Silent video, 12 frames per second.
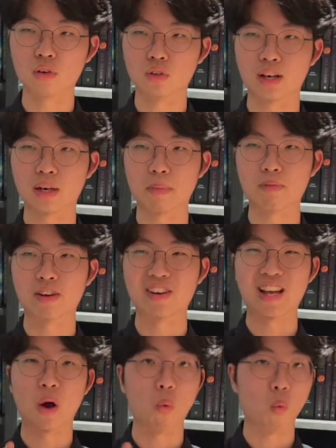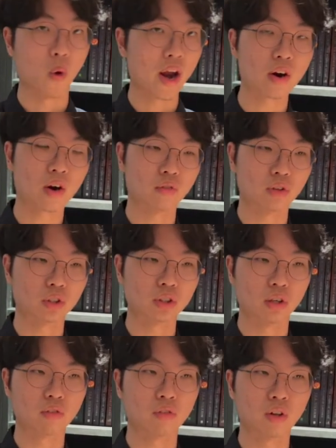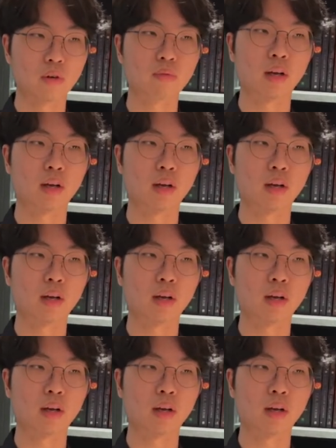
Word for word: you got to be very aware of your self love